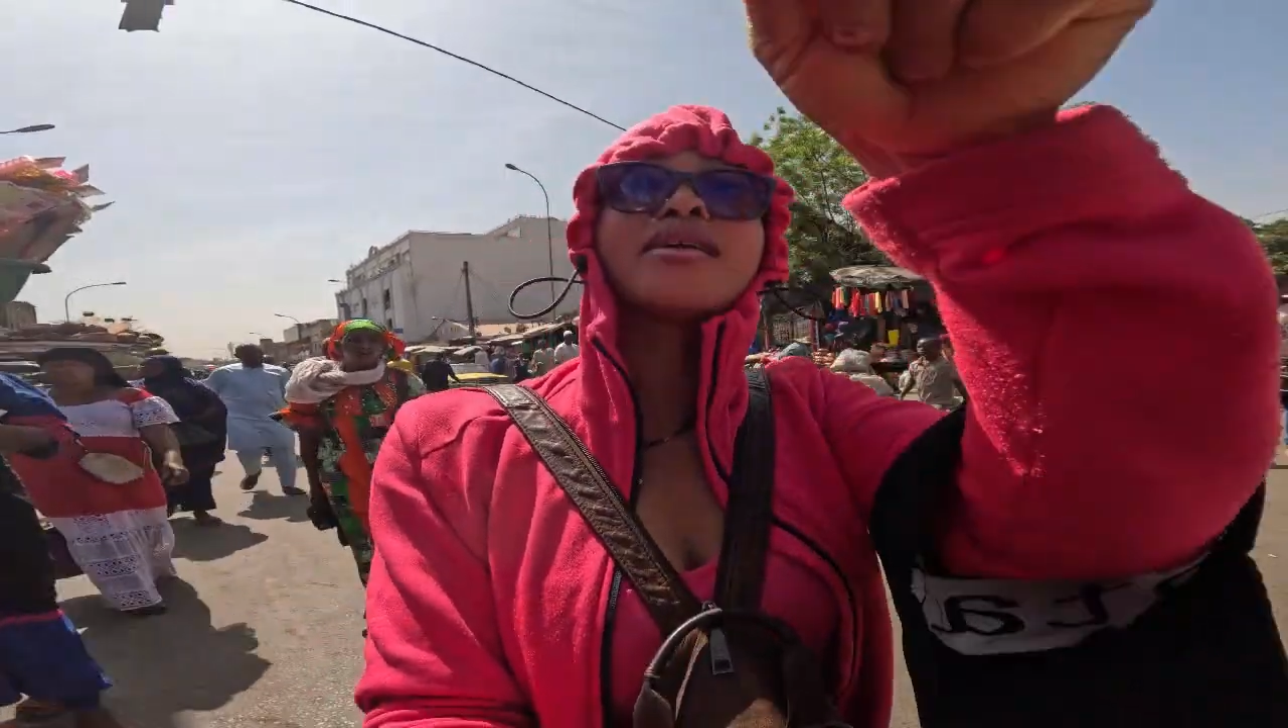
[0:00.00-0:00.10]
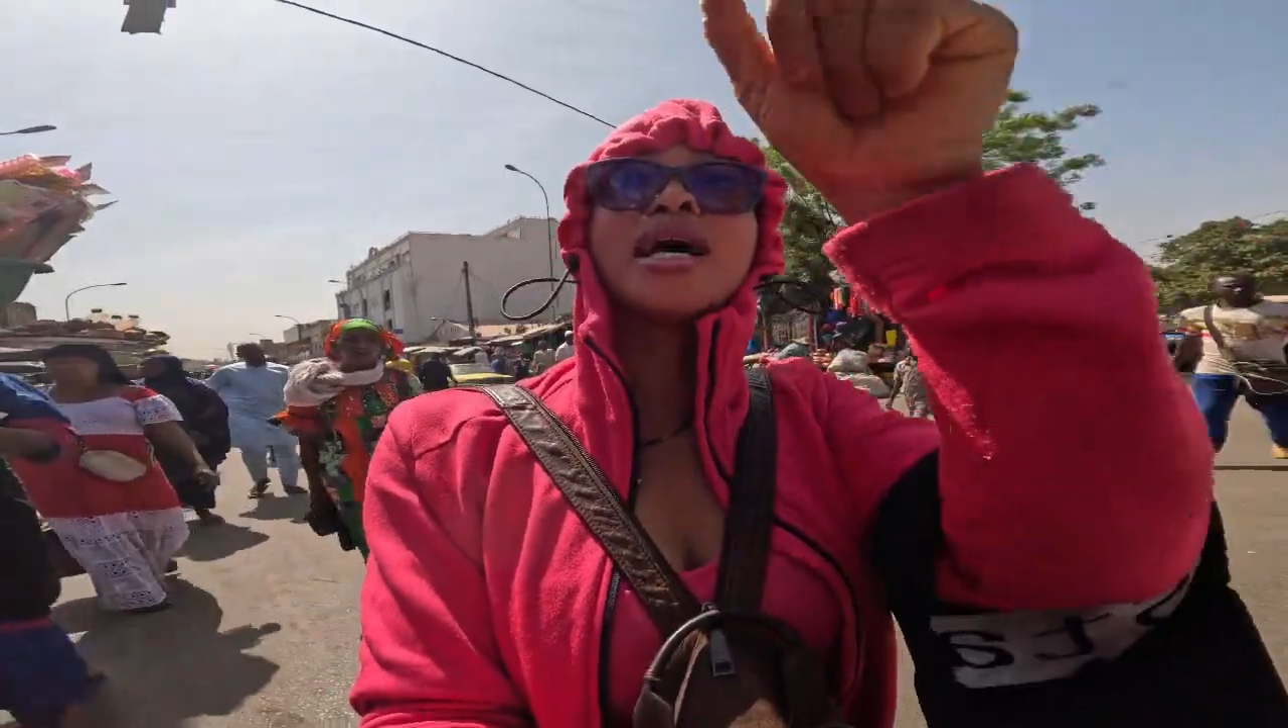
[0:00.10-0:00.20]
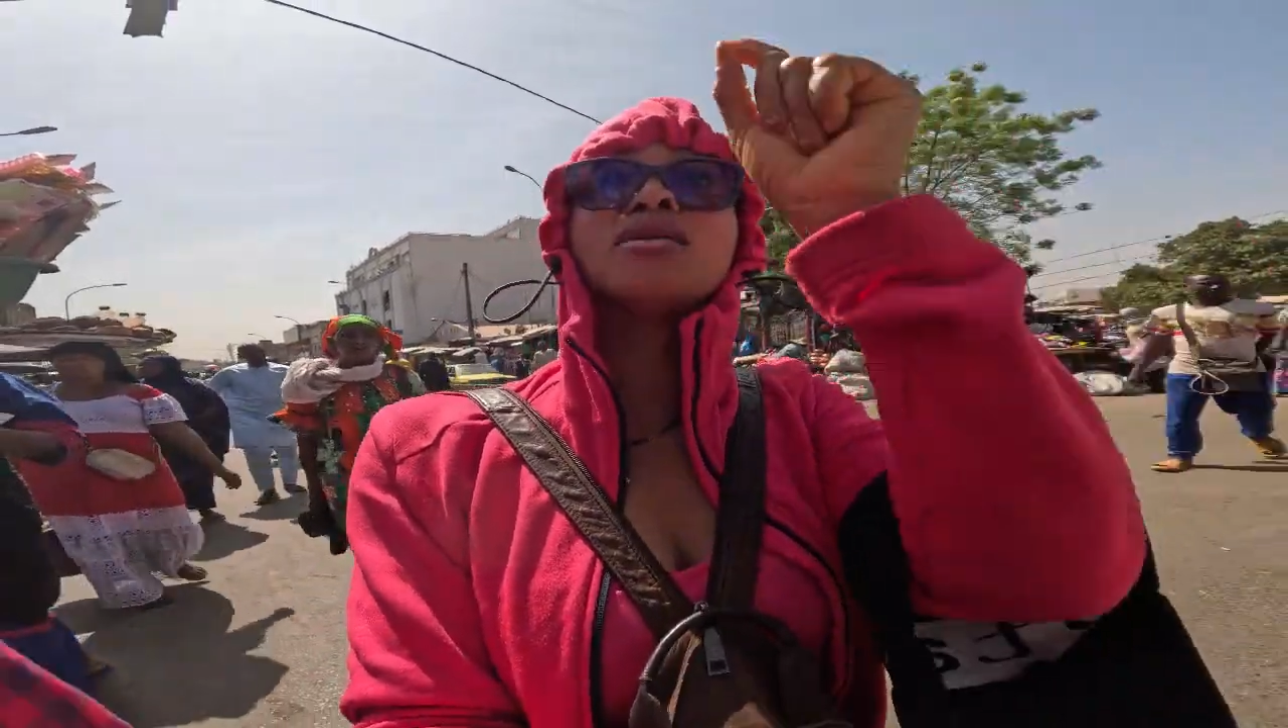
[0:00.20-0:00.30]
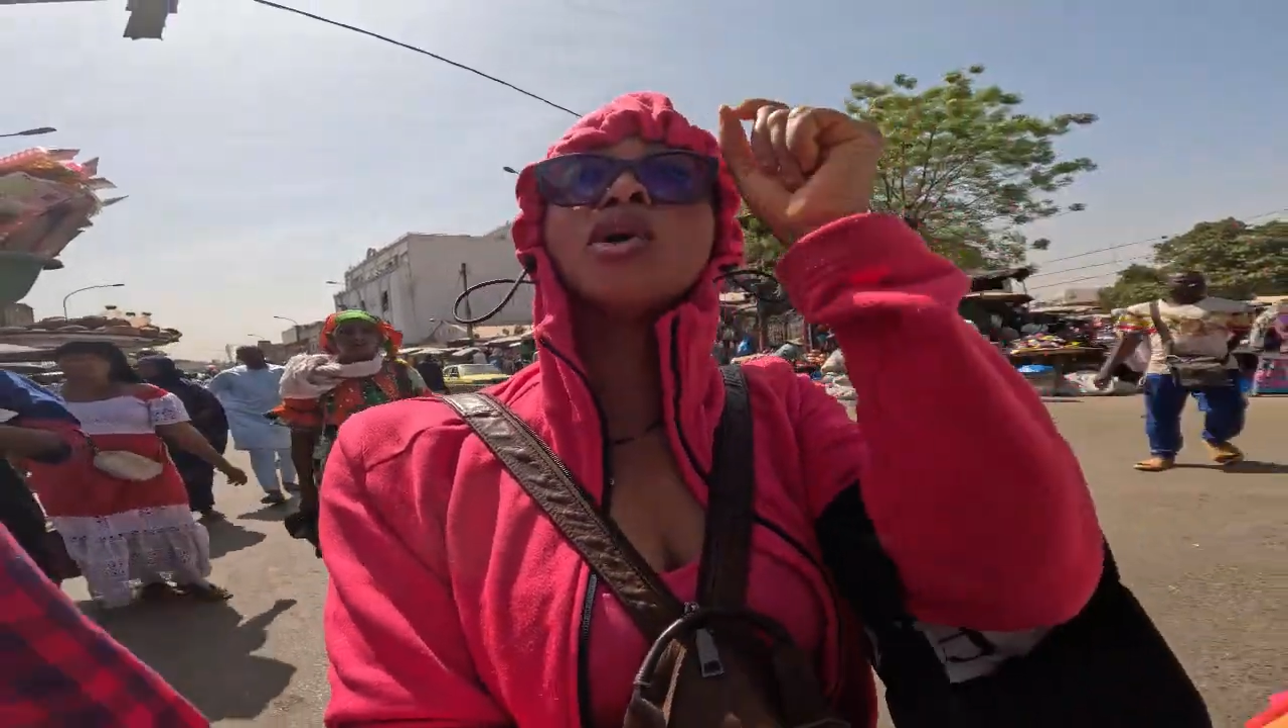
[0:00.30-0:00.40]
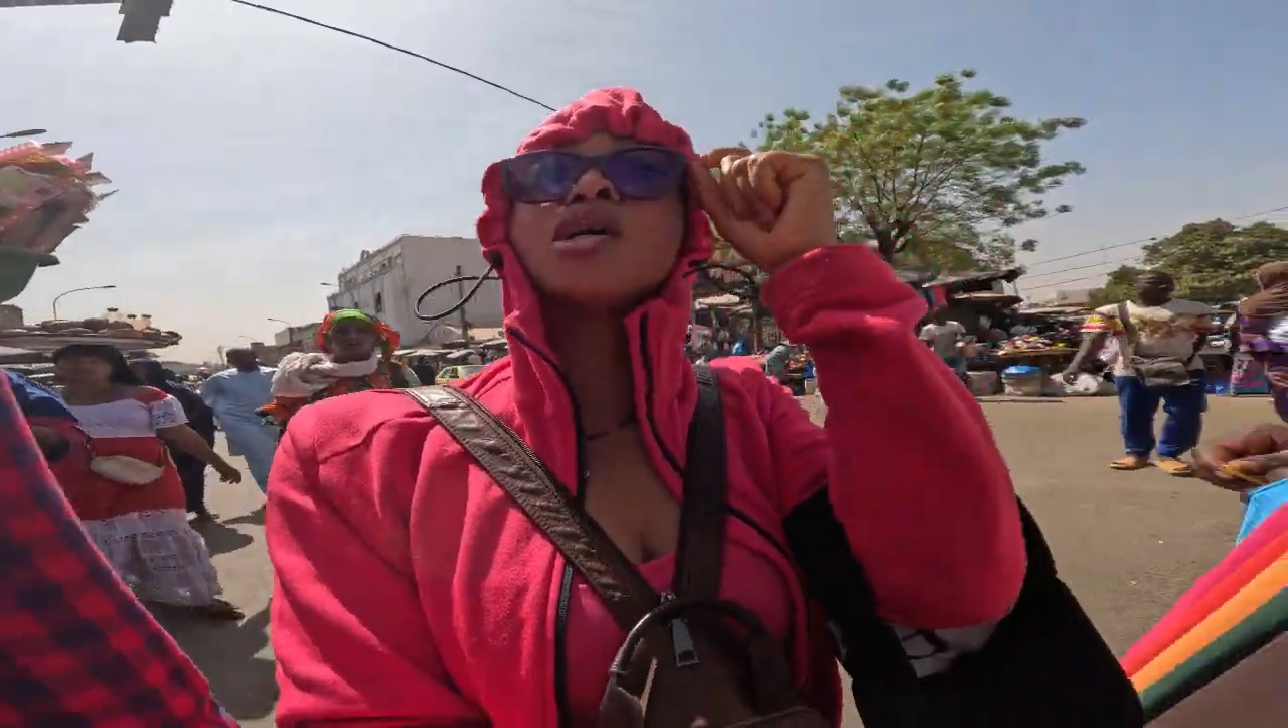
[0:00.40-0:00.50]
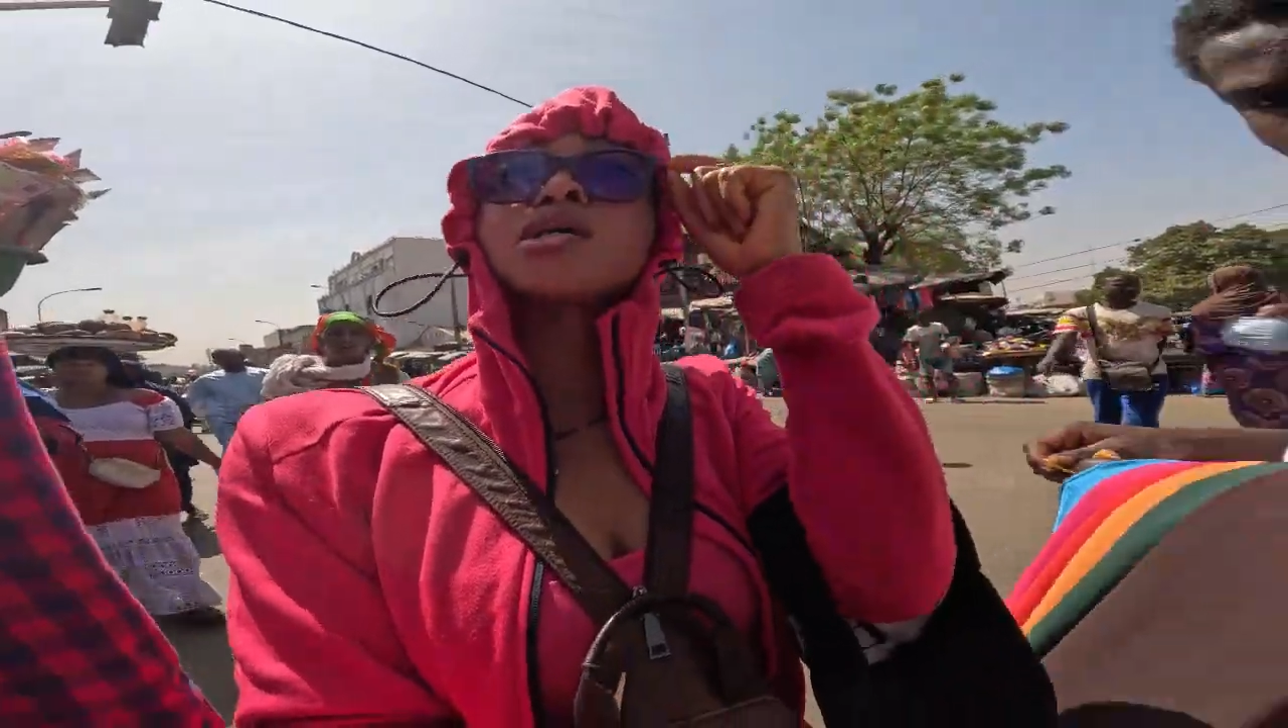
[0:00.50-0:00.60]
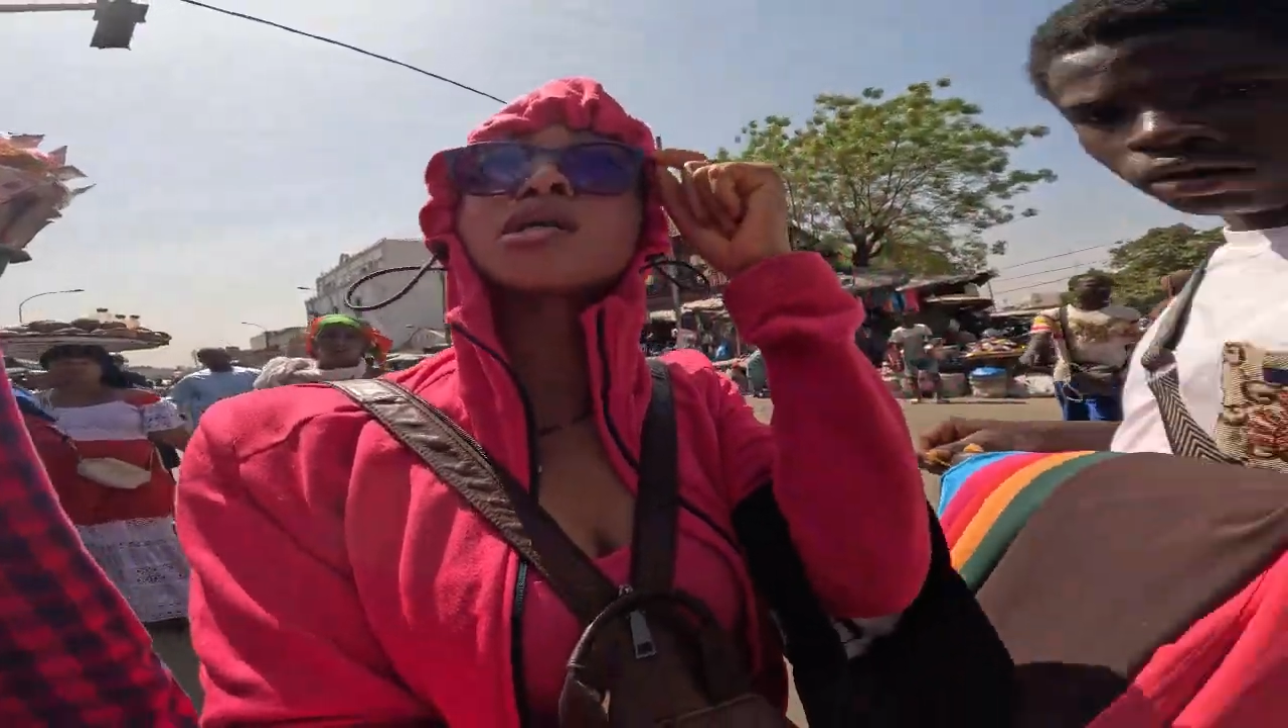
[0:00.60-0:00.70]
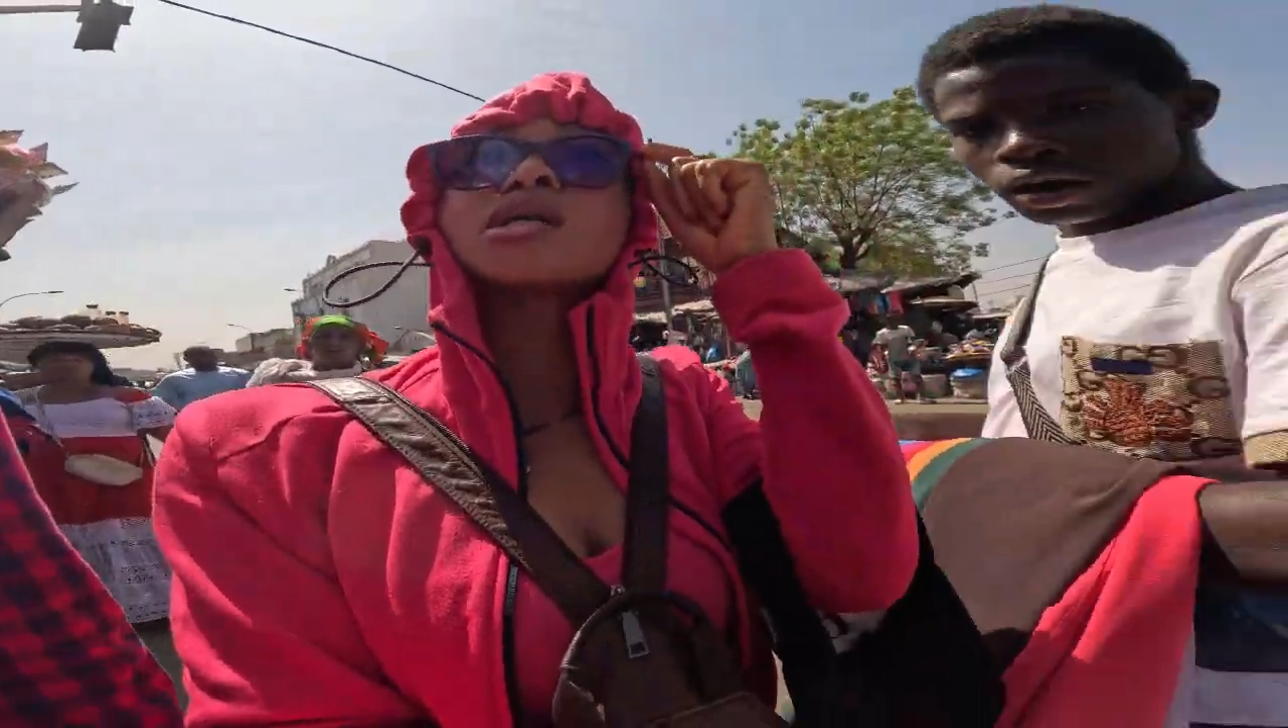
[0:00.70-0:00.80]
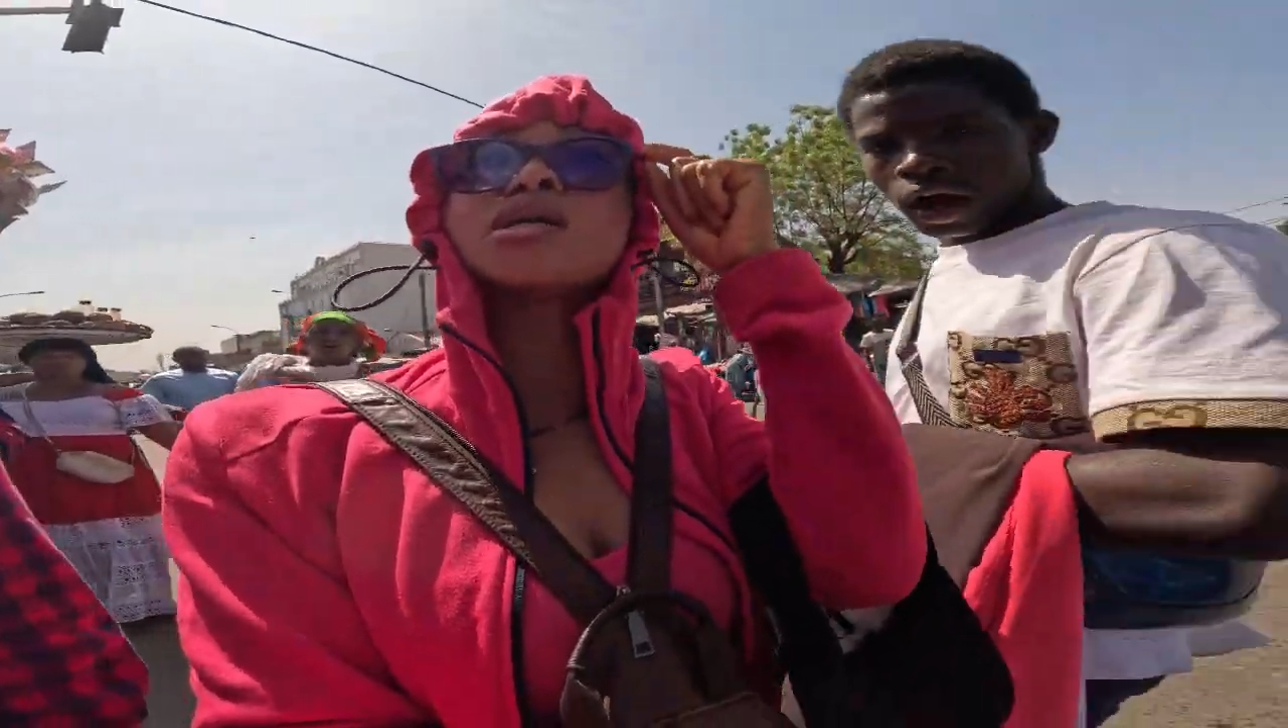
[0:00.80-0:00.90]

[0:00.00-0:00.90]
Grand Mosque.